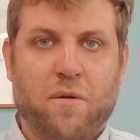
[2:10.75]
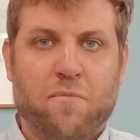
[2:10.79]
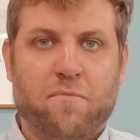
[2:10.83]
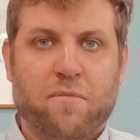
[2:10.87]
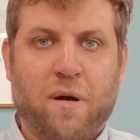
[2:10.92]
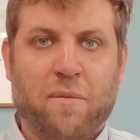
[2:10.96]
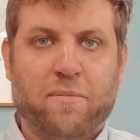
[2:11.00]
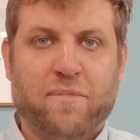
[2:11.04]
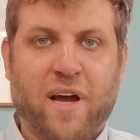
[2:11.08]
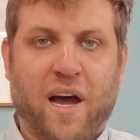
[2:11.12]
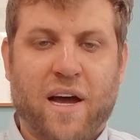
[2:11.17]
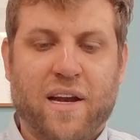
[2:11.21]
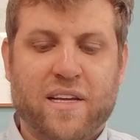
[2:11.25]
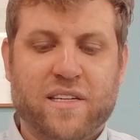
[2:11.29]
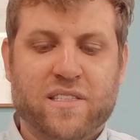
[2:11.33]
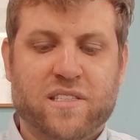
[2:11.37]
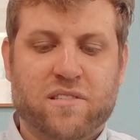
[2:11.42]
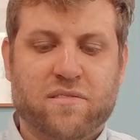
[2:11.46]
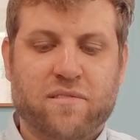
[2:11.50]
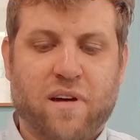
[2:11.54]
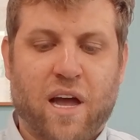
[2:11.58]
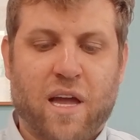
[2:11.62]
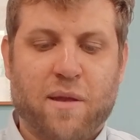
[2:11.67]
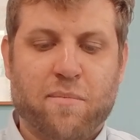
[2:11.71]
Mamdani's
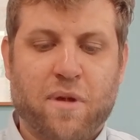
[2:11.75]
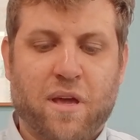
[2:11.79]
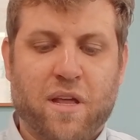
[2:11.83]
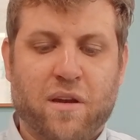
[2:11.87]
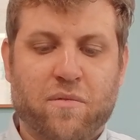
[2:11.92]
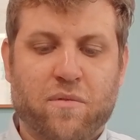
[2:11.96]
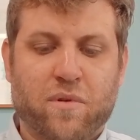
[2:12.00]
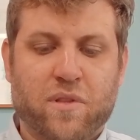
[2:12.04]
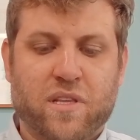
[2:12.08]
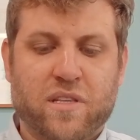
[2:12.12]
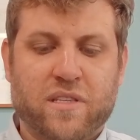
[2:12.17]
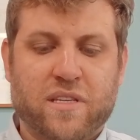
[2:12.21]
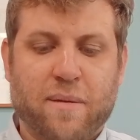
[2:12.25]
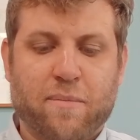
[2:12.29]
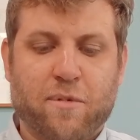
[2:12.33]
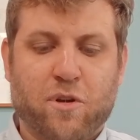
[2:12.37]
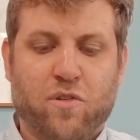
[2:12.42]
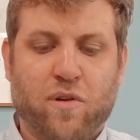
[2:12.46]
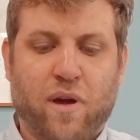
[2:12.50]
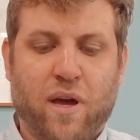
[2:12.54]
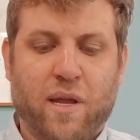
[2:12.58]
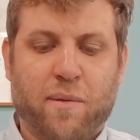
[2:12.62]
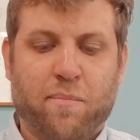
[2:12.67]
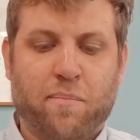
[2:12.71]
alignment with the
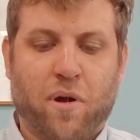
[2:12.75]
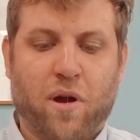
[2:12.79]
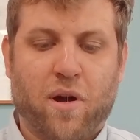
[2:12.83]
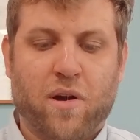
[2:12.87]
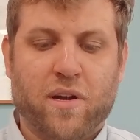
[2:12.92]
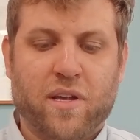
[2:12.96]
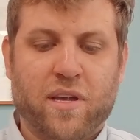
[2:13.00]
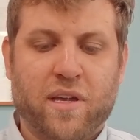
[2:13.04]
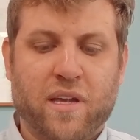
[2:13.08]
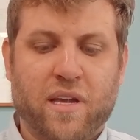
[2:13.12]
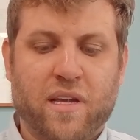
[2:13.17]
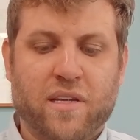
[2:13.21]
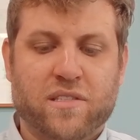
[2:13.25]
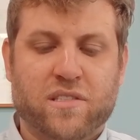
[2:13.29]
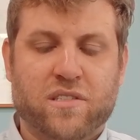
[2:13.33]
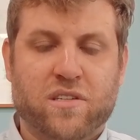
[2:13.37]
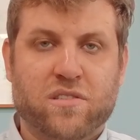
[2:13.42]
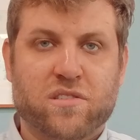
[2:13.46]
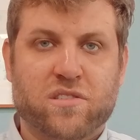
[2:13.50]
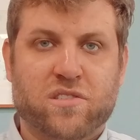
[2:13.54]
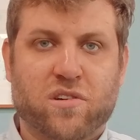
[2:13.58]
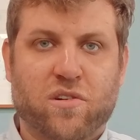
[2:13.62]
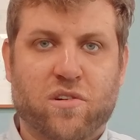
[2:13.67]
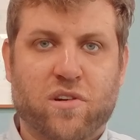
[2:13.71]
Democratic Party is
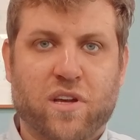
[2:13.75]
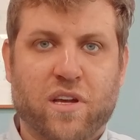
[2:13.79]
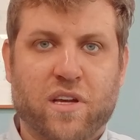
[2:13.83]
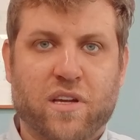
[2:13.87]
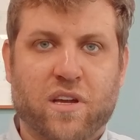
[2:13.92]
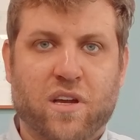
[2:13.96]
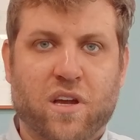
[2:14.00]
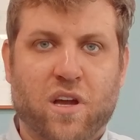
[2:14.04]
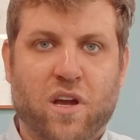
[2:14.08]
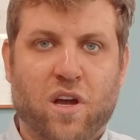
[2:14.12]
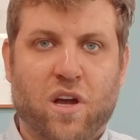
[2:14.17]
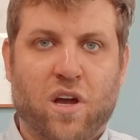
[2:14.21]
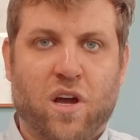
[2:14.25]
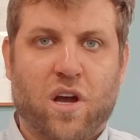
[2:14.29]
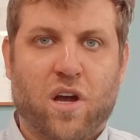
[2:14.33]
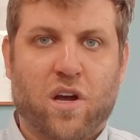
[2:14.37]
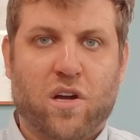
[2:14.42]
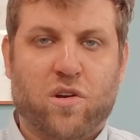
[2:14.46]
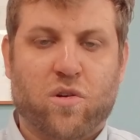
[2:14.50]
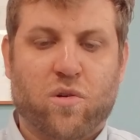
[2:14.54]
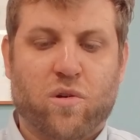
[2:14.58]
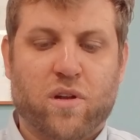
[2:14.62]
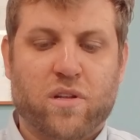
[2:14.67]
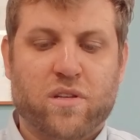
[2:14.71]
concerning,
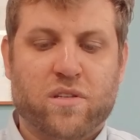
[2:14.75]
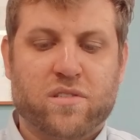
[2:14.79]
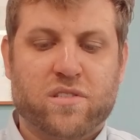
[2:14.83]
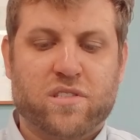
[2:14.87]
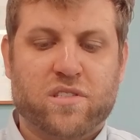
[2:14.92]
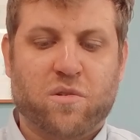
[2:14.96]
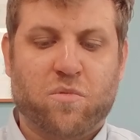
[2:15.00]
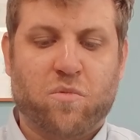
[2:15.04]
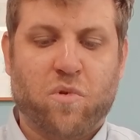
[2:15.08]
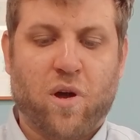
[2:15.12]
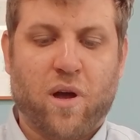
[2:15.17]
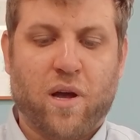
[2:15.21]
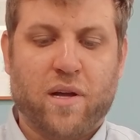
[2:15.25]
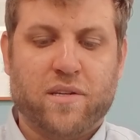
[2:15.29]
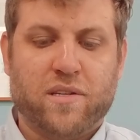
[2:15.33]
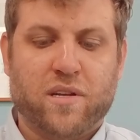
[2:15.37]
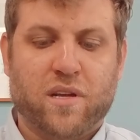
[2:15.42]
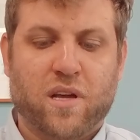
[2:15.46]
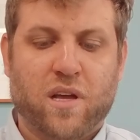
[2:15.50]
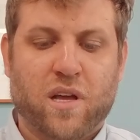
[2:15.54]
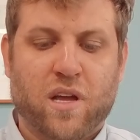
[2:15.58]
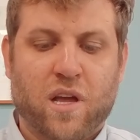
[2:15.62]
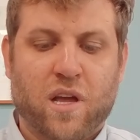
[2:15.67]
according to Sawant,